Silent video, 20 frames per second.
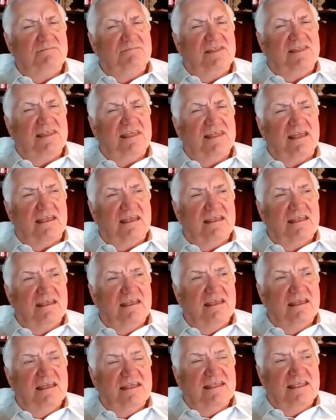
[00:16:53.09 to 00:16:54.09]
Let me think.
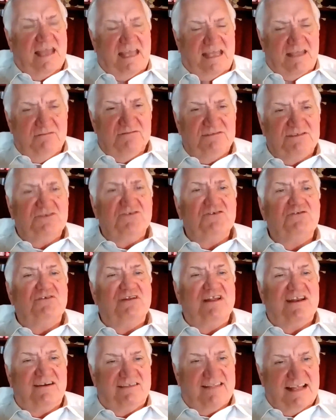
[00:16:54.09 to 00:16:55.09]
Yeah, he was in
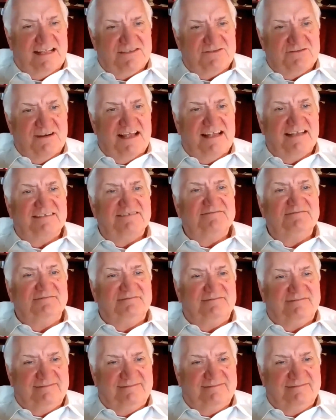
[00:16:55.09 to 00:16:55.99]
DeRidder. That's right.